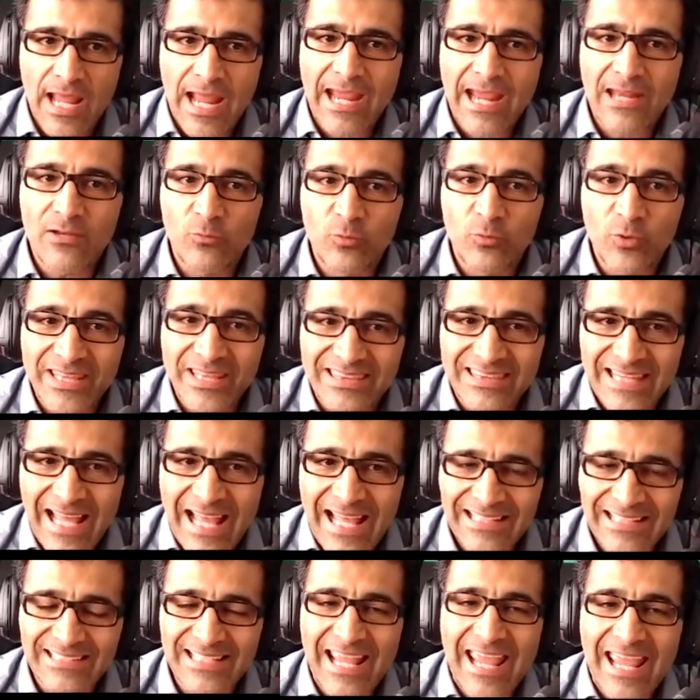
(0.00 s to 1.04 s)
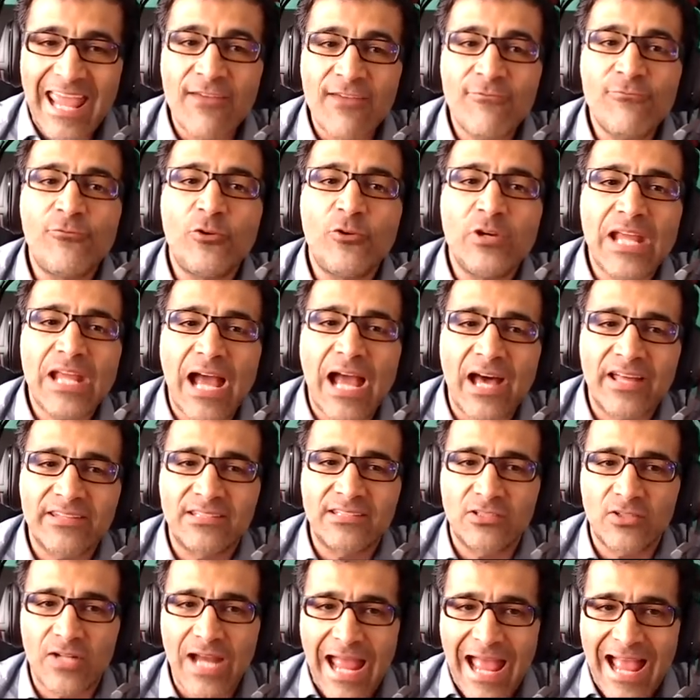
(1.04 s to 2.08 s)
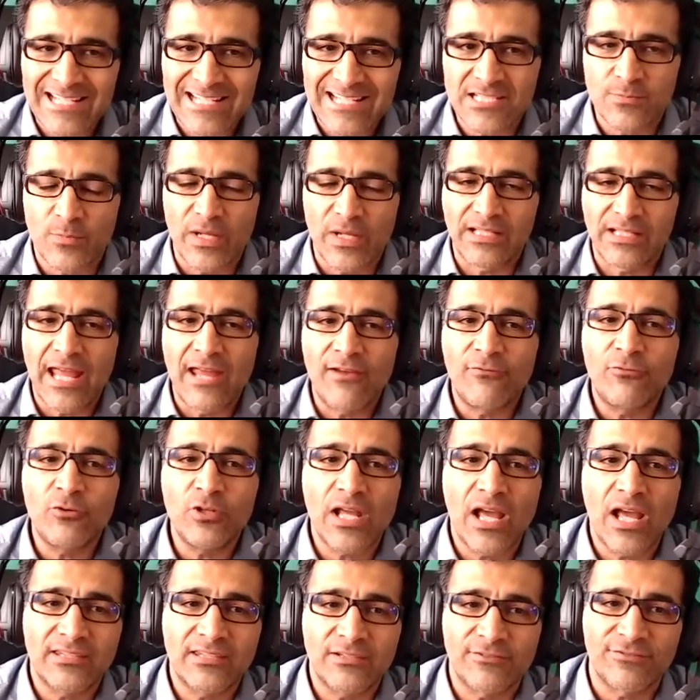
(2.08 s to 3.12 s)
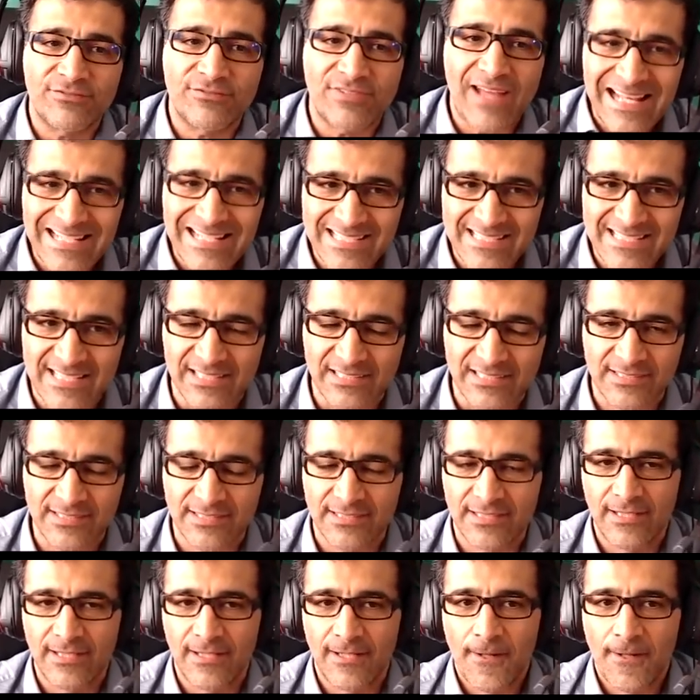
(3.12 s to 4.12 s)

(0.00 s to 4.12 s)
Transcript: And with that, every other aspect, every other facet